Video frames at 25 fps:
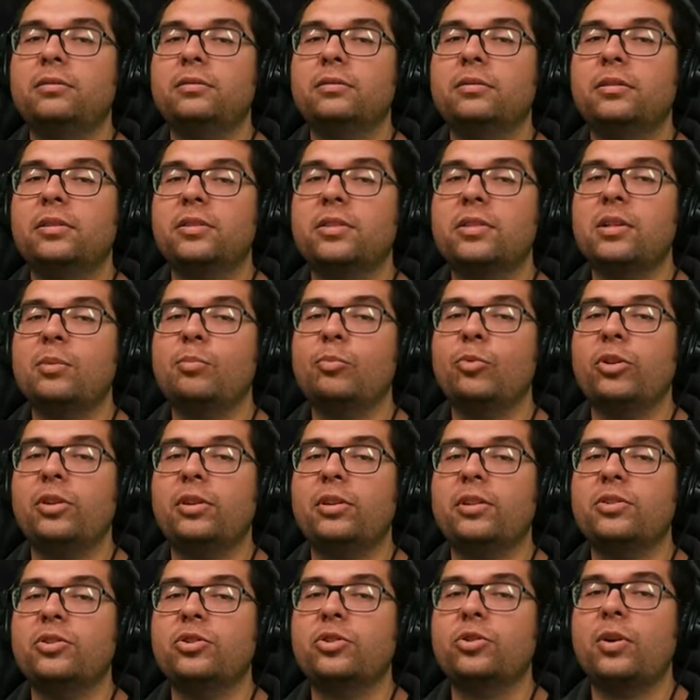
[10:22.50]
because I'm with
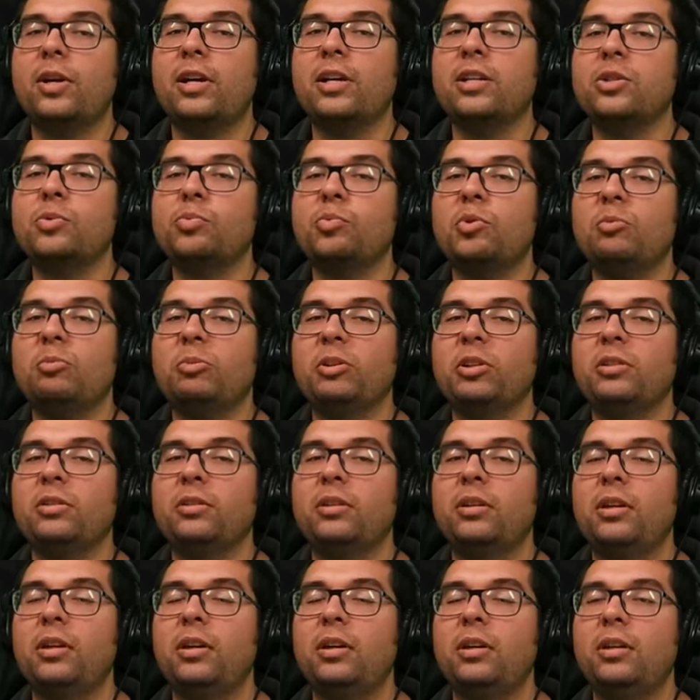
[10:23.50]
this trans woman
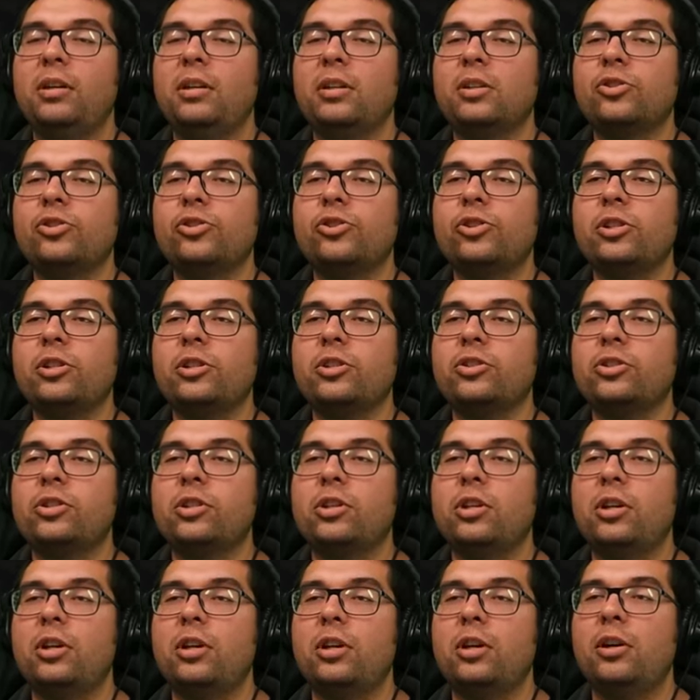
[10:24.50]
and she's
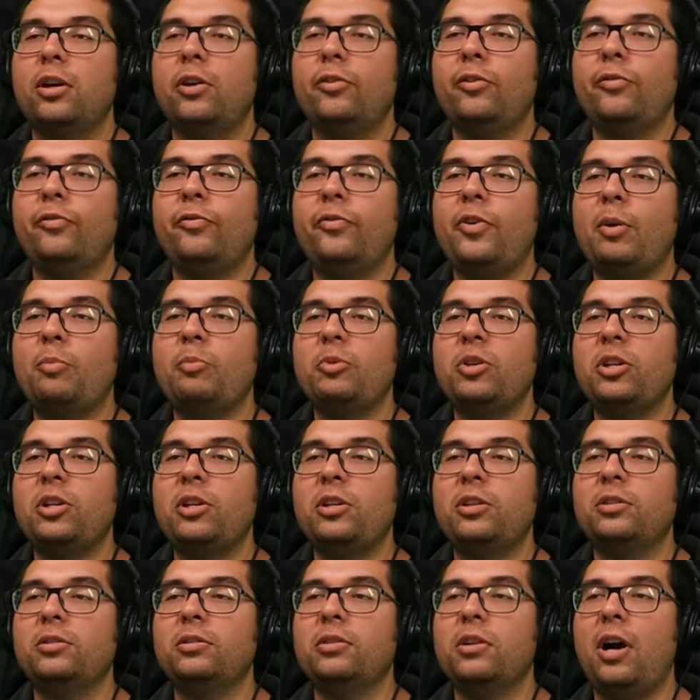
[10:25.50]
a
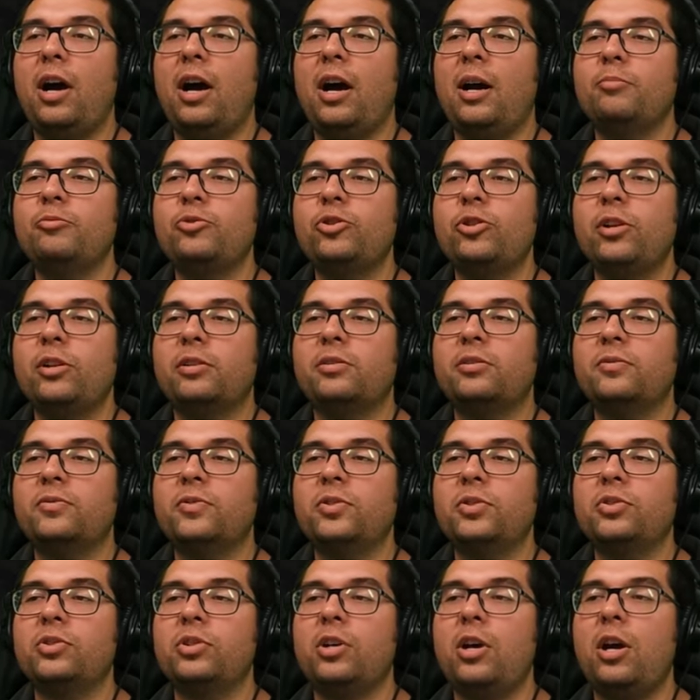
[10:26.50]
feminine object of
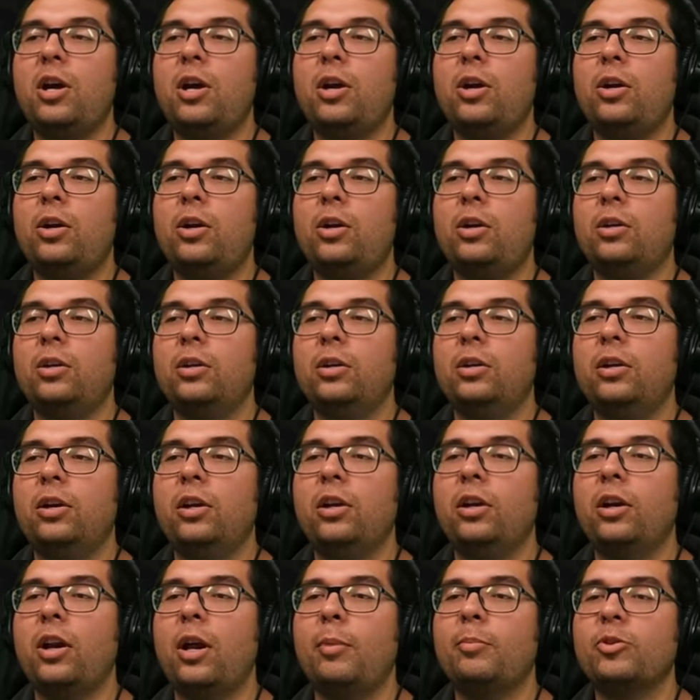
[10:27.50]
desire
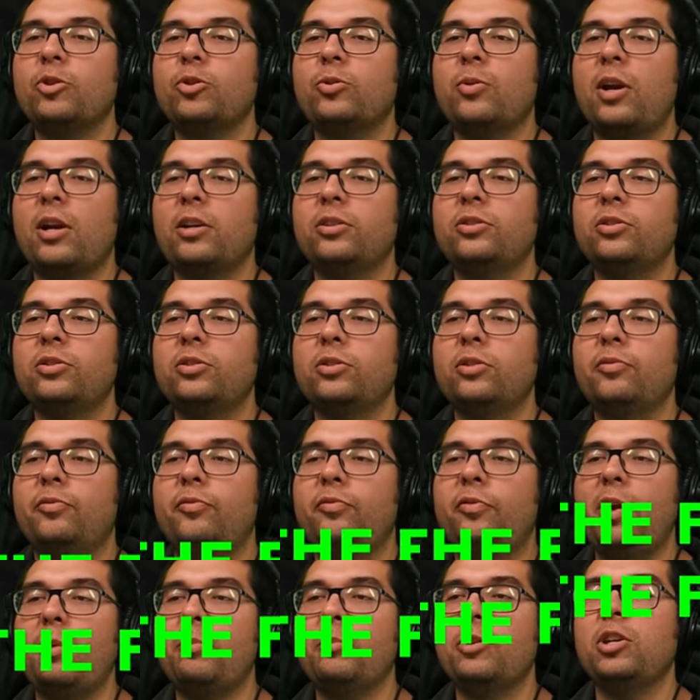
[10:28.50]
and I'm attracted to the
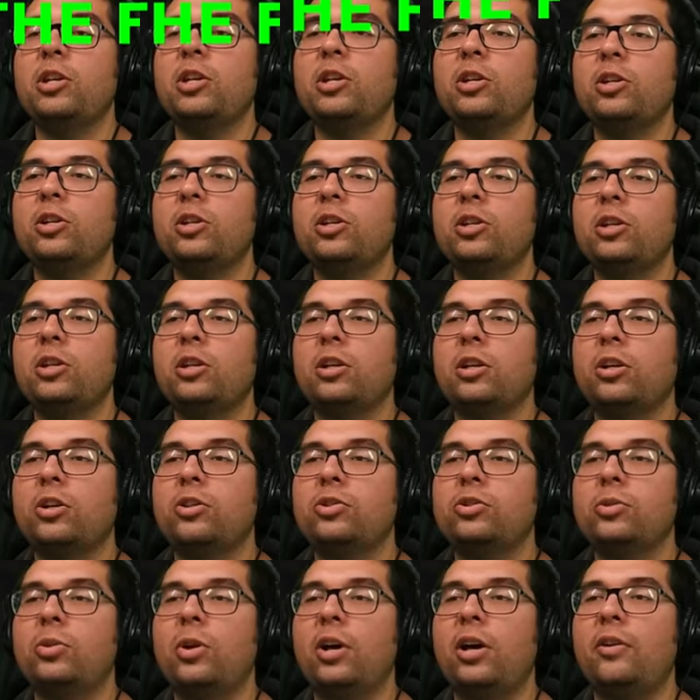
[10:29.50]
femininity.
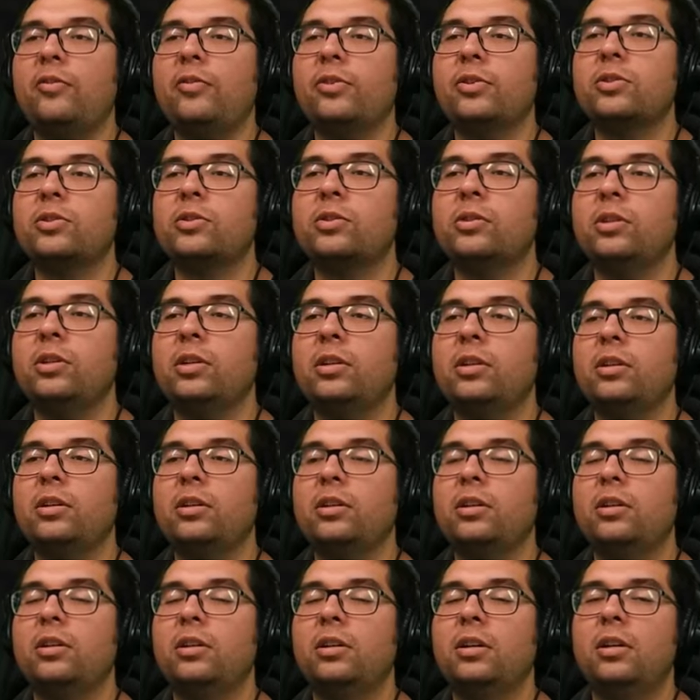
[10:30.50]
So obviously
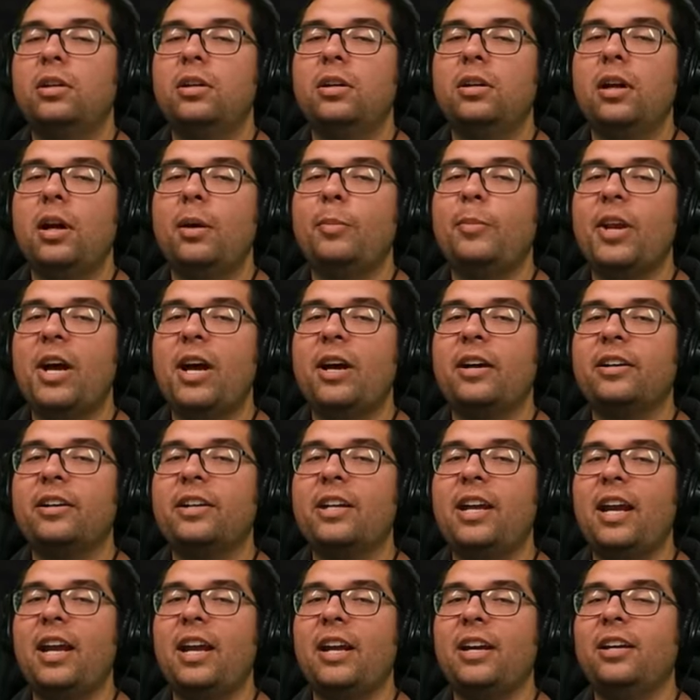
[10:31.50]
I'm not
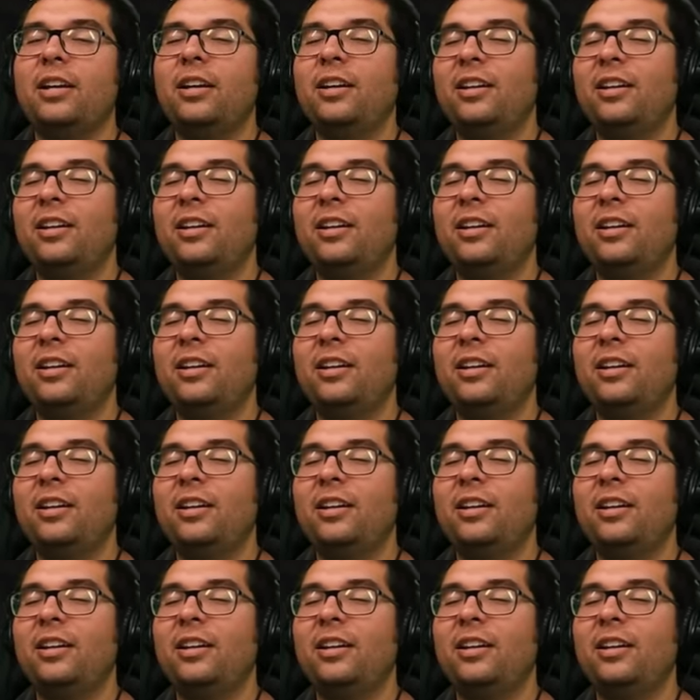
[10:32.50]
gay,